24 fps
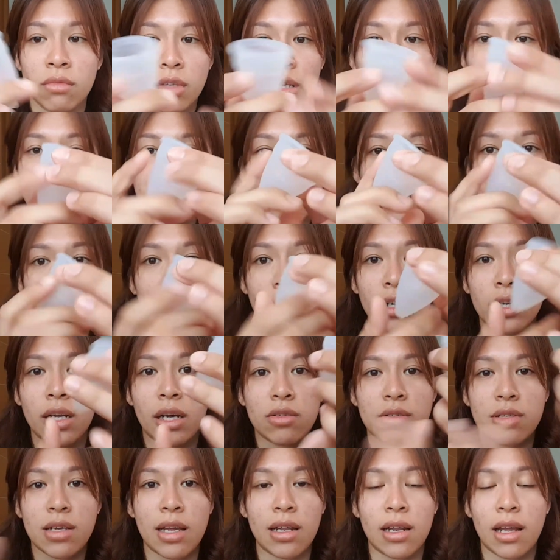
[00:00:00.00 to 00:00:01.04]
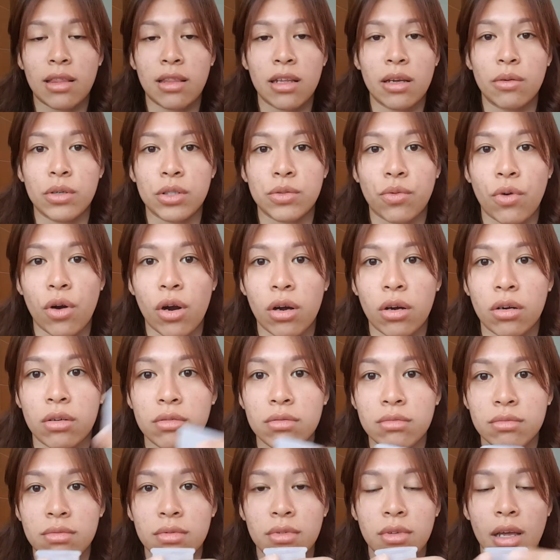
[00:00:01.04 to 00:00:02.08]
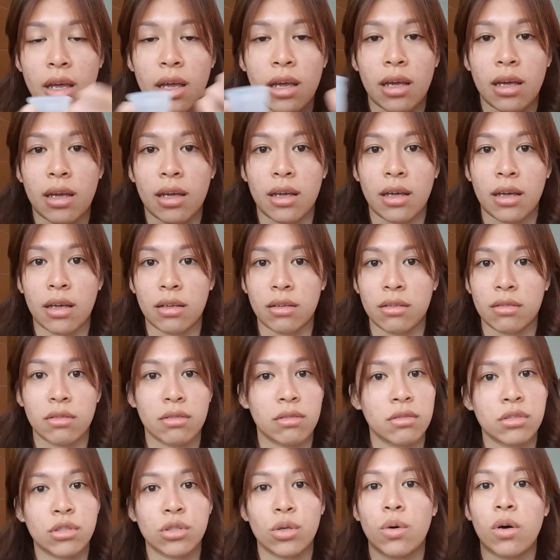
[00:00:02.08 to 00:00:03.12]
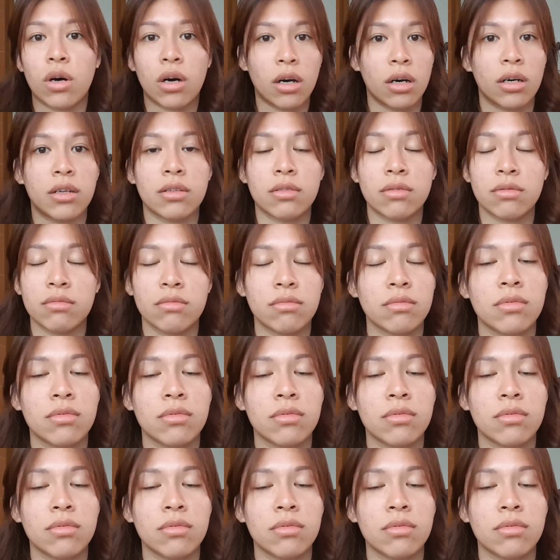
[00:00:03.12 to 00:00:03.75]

It was clean on the outside, nothing was wrong, and so on.